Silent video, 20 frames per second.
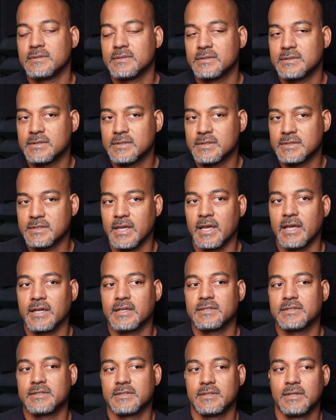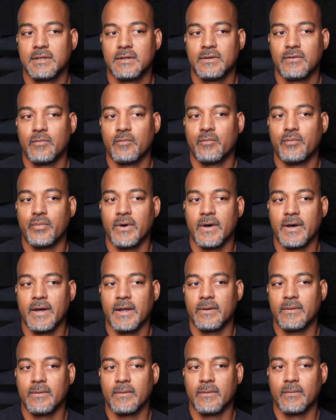6,
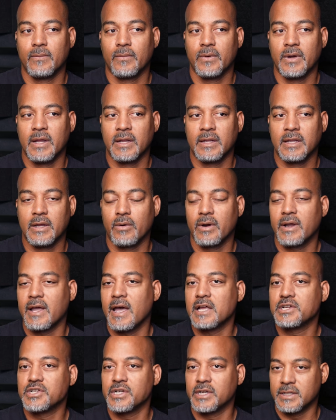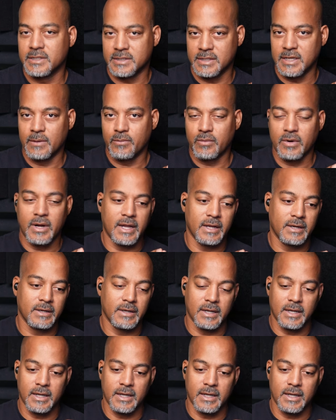but when they were catching us up, right?